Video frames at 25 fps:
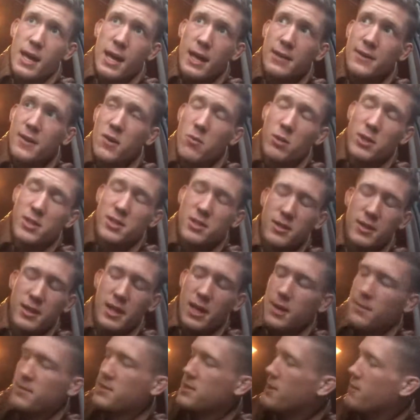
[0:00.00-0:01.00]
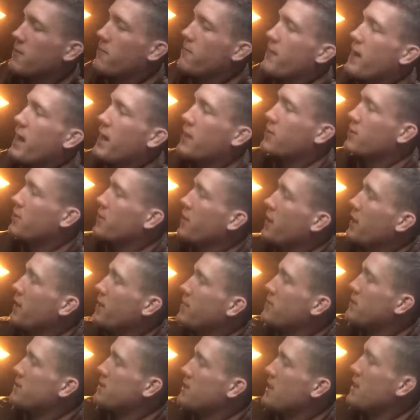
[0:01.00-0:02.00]
And then once they're in the Amazon
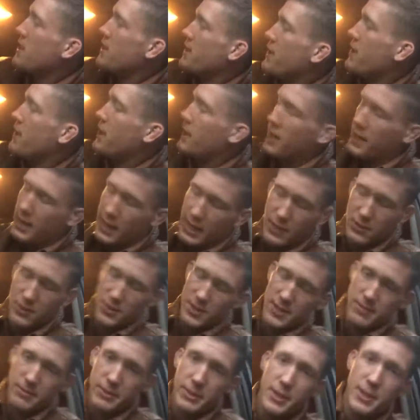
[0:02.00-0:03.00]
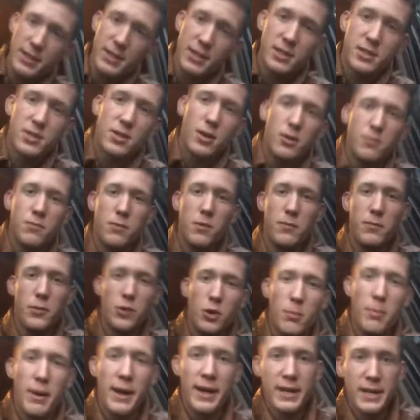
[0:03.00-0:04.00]
factory, Amazon handles everything. It's called
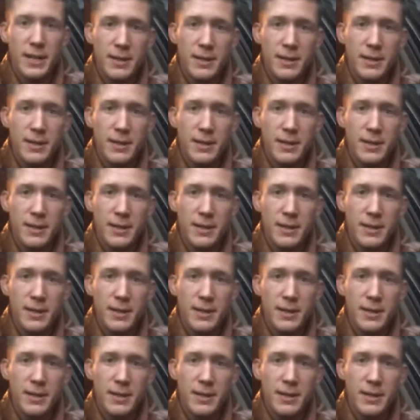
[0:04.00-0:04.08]
Fulfilled by